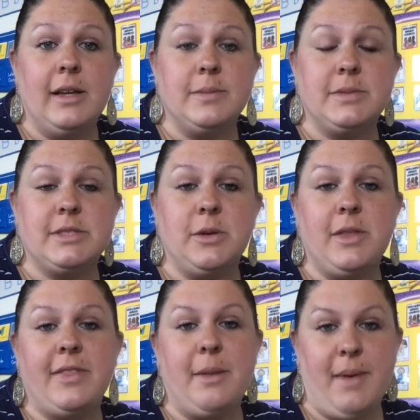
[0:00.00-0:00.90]
so
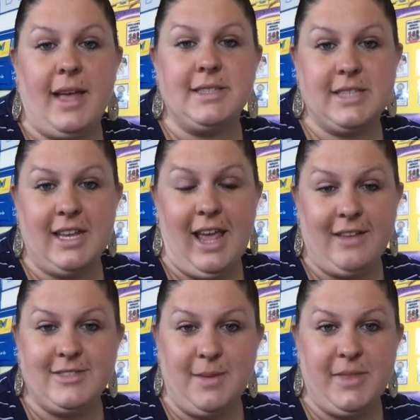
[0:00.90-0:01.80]
that the bats can
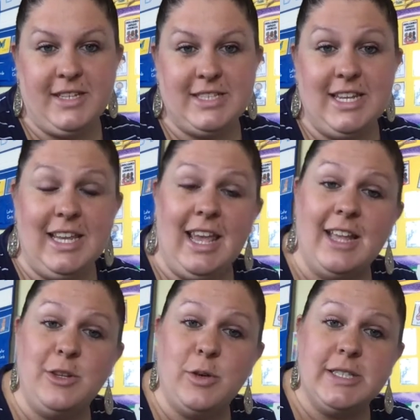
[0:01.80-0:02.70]
have something to eat,
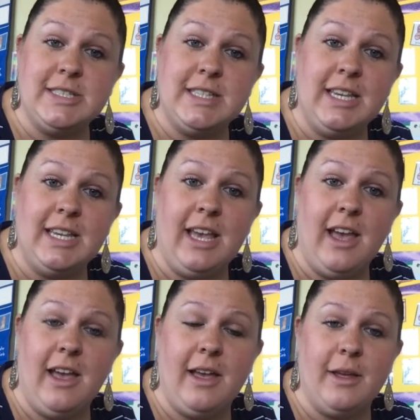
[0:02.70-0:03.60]
and you could see
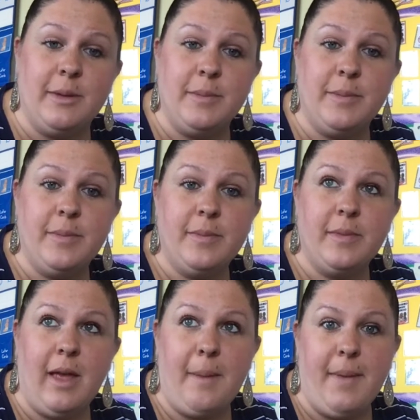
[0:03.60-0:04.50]

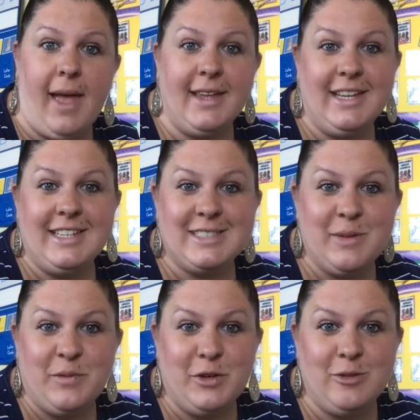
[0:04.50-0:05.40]
a bat eating
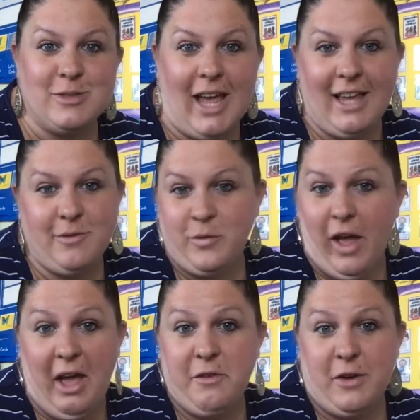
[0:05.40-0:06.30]
some fruit.
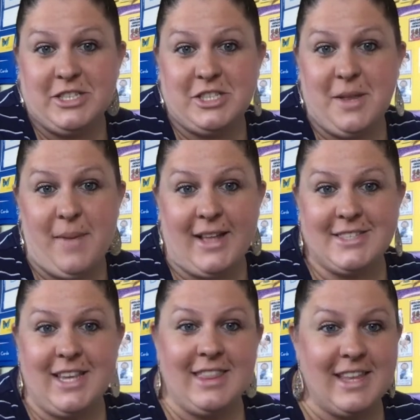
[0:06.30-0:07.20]
I've watched the
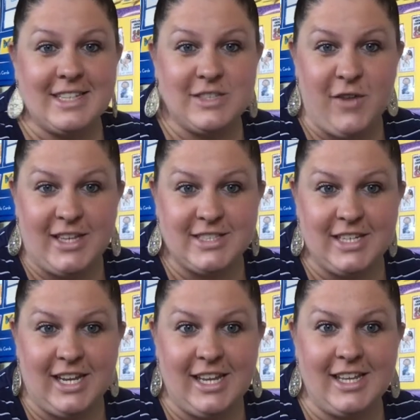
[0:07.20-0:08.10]
bats. I think it's
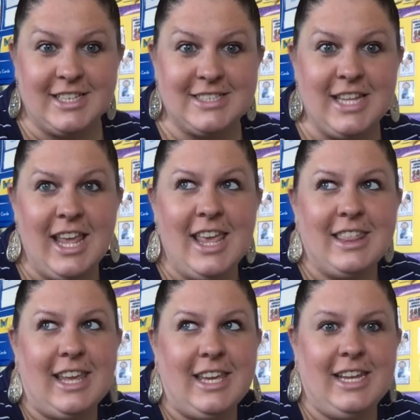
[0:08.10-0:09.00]
fascinating because
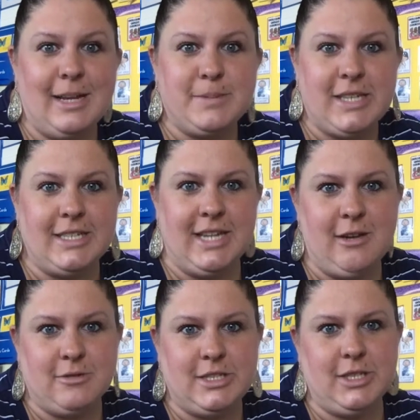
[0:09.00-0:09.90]
they eat upside
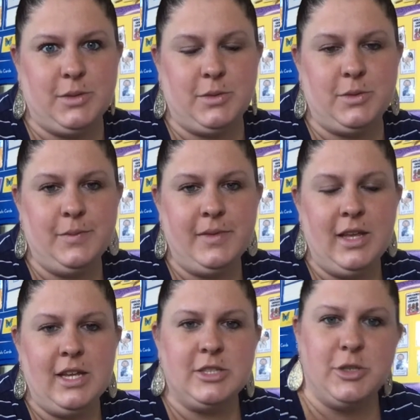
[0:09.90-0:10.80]
down too.
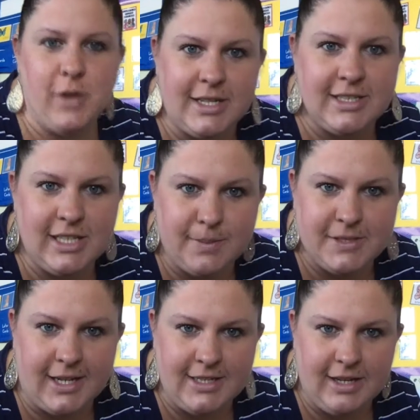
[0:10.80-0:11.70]
Do you guys eat
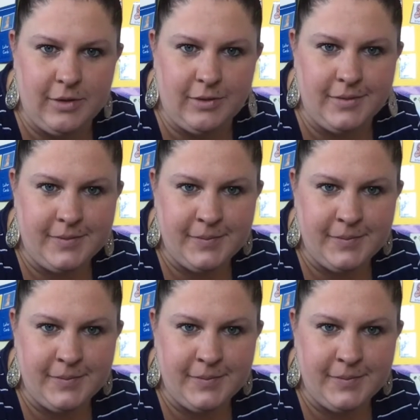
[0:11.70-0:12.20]
upside down?